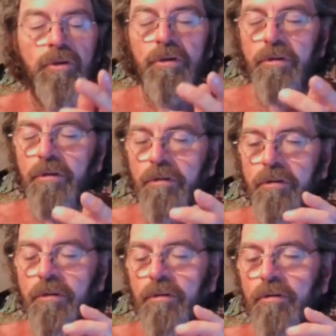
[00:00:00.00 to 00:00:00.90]
being
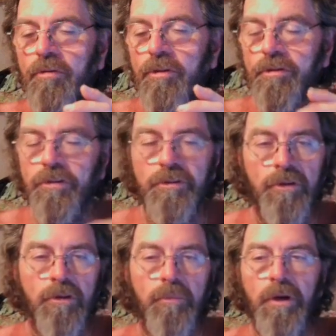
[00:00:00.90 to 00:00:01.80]
a nudist is
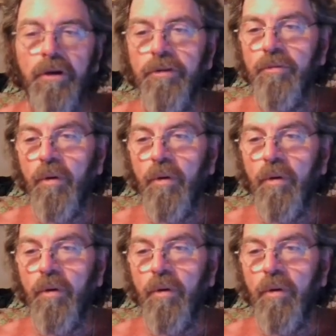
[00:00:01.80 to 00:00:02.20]
all about,